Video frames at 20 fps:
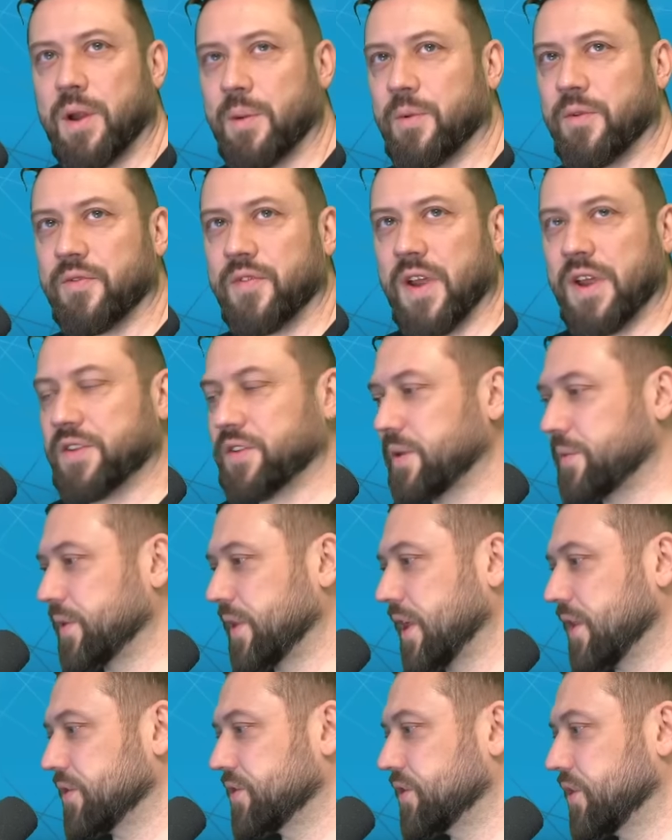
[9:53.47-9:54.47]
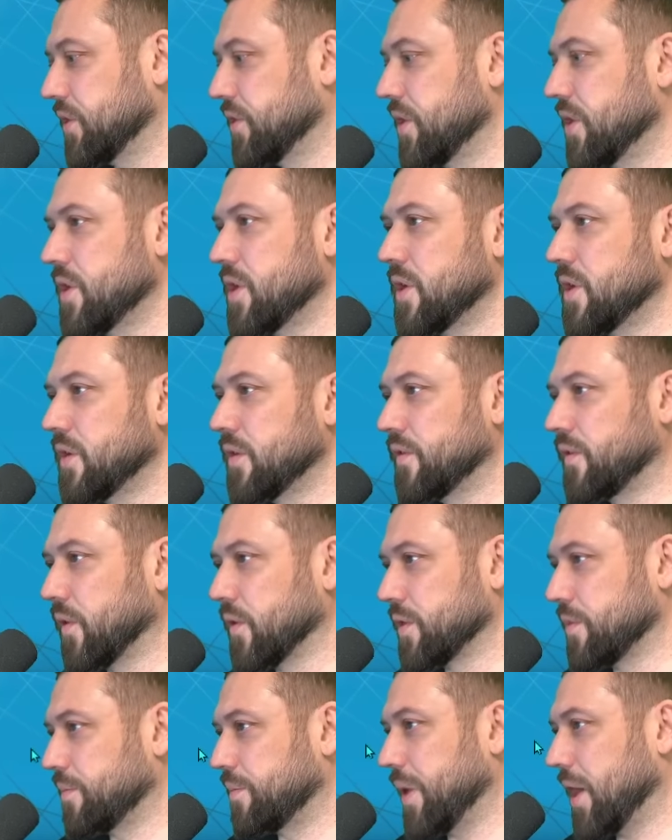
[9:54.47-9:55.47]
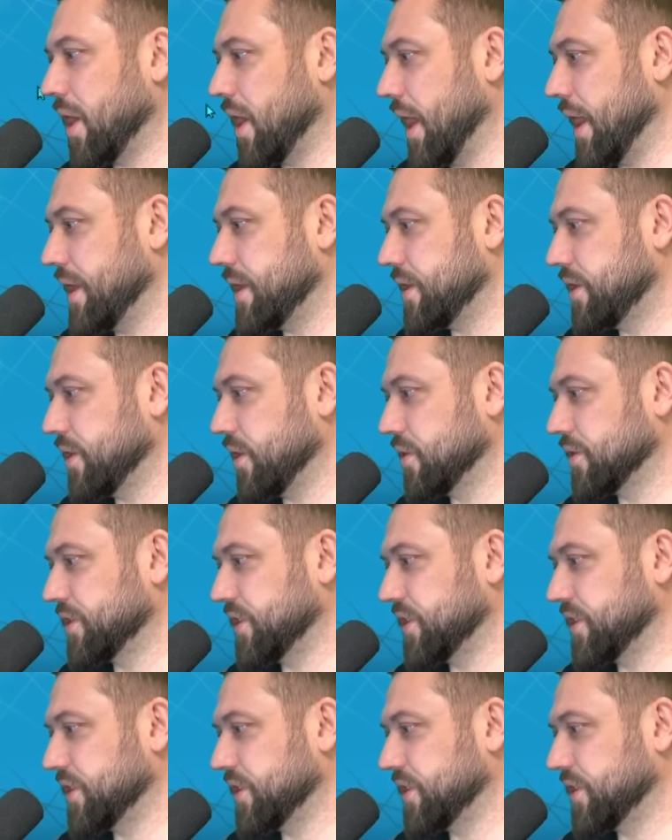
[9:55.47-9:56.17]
Number of dice, something else." So, for the bot, you